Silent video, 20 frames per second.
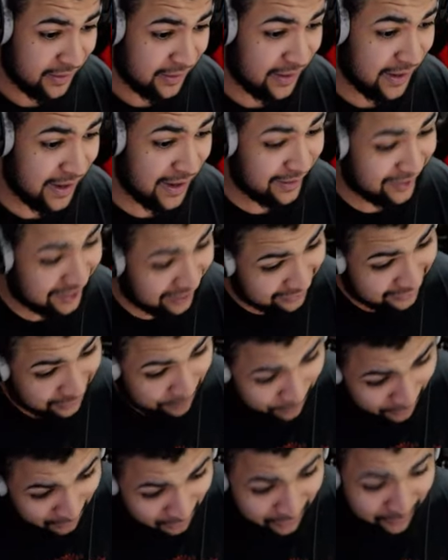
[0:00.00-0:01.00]
And it's just
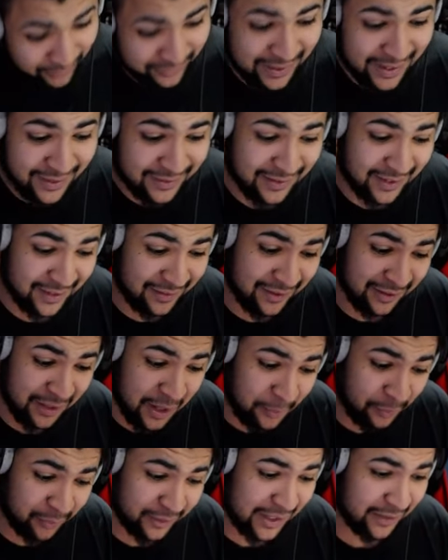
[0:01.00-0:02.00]
support, which actually, it's a
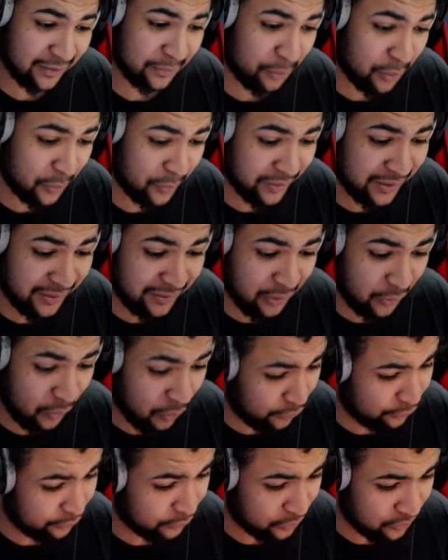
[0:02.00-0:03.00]
double stat support, which isn't
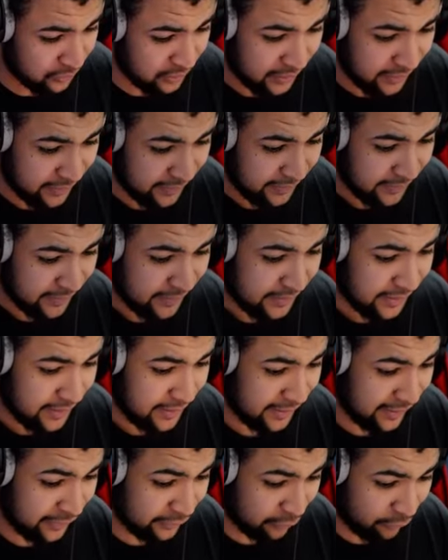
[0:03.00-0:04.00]
awful.
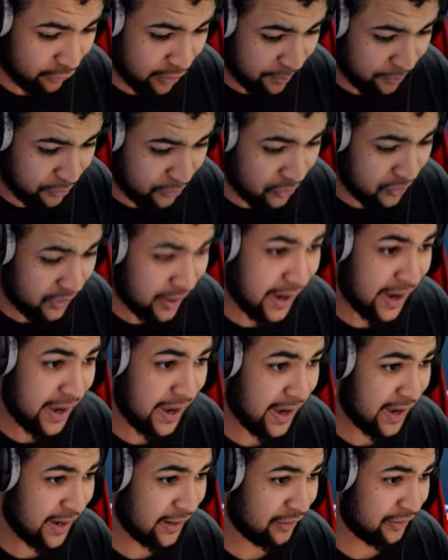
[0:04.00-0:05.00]
There's a Rumble
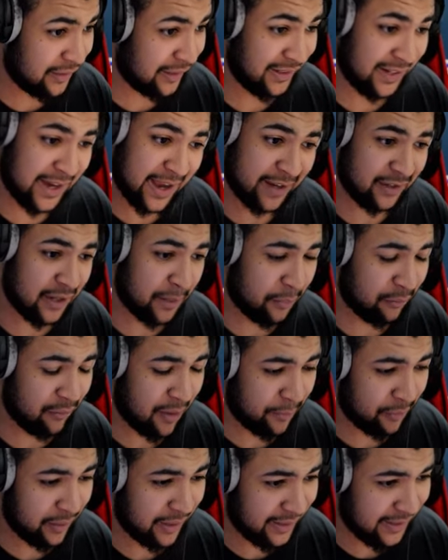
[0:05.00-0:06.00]
and, yeah, double
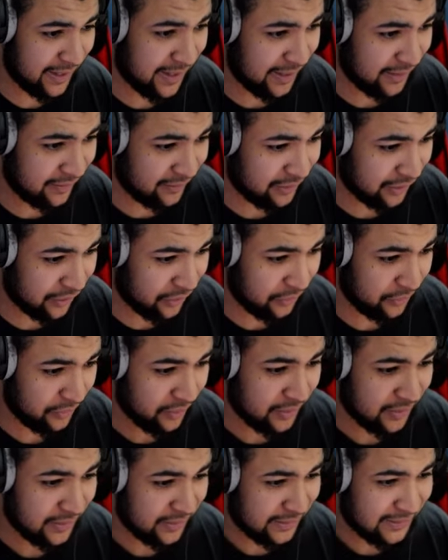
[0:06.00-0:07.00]
Rumble at the end, so...
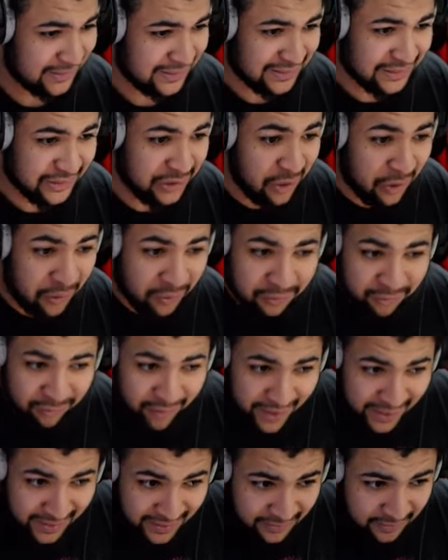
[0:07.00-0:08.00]
Not
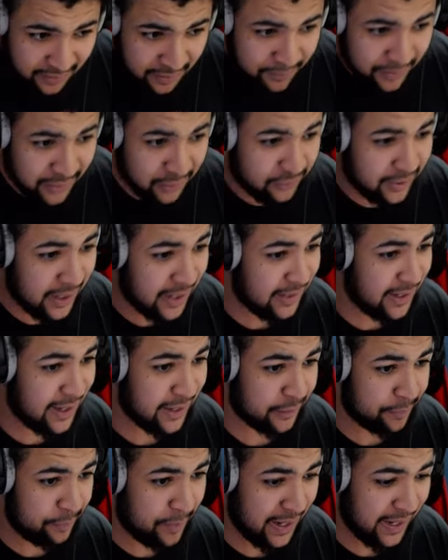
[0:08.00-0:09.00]
great. I mean, you'll take the
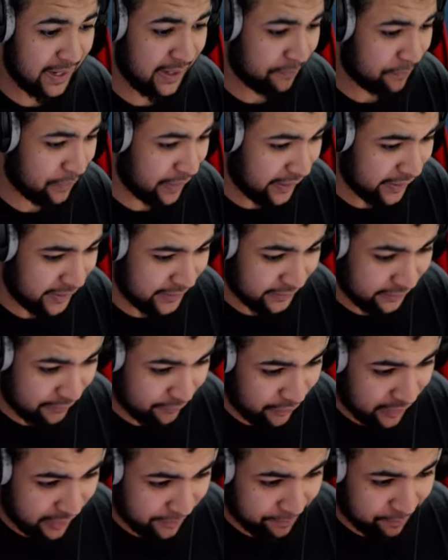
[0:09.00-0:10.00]
X P, but
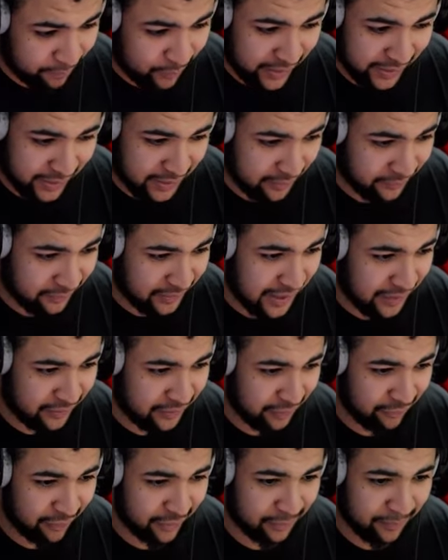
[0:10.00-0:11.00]
when it comes down to
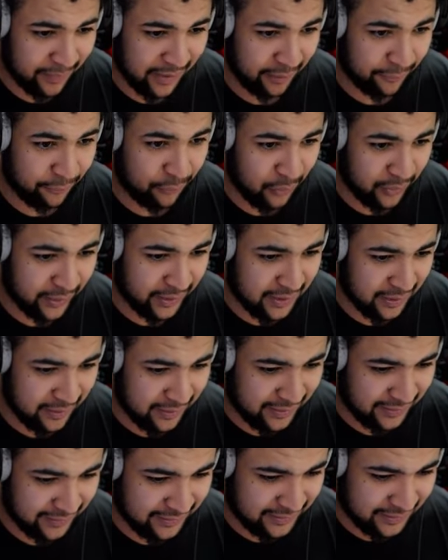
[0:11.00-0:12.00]
the WrestleMania forty
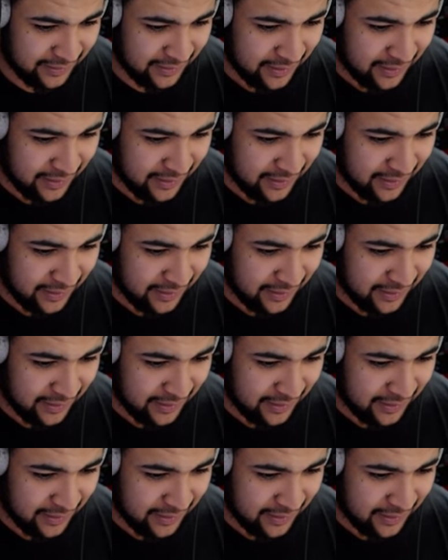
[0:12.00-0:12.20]
cards,